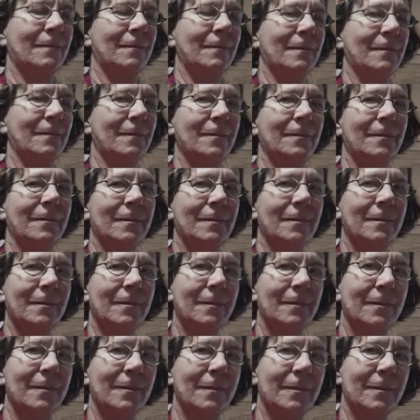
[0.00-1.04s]

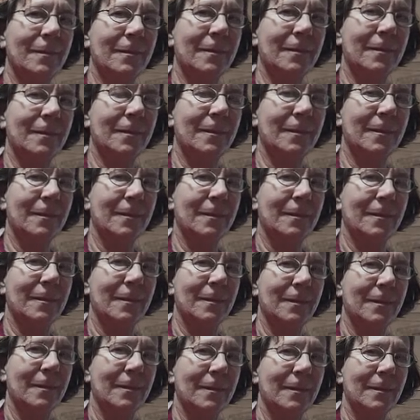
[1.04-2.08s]

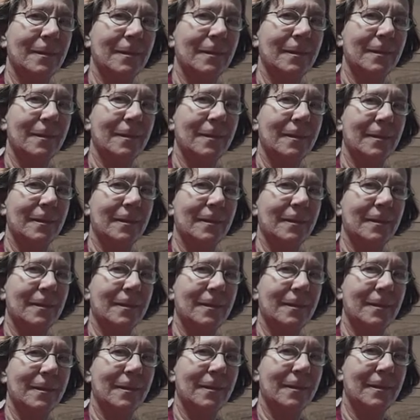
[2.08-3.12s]

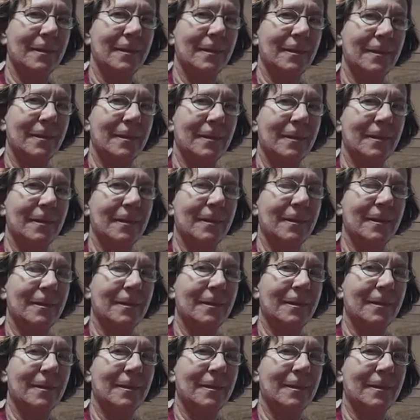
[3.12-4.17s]

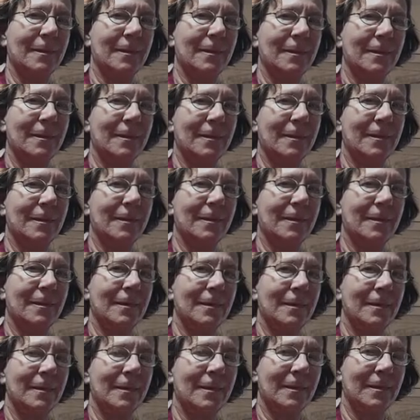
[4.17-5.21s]

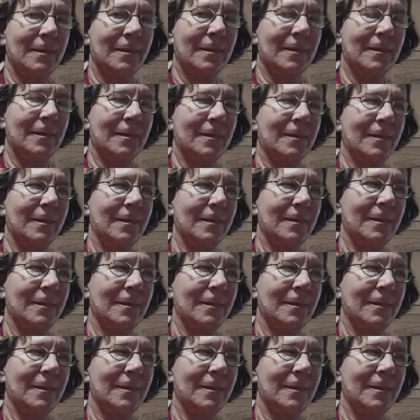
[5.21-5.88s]
[no speech]